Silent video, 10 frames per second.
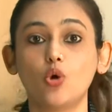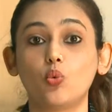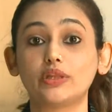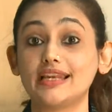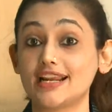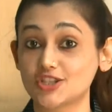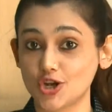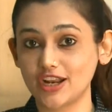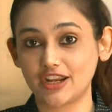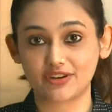With
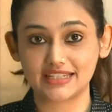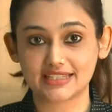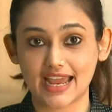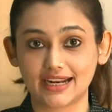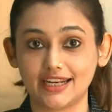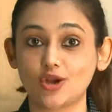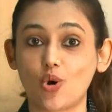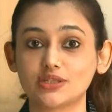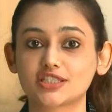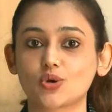electronic recycling,
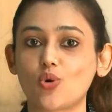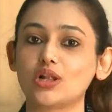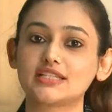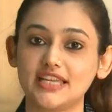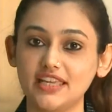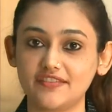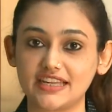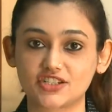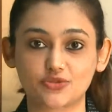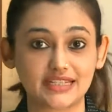also called
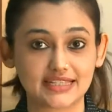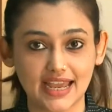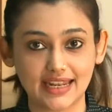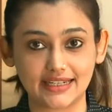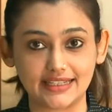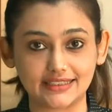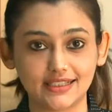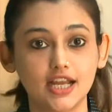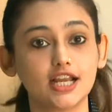e-waste recycling,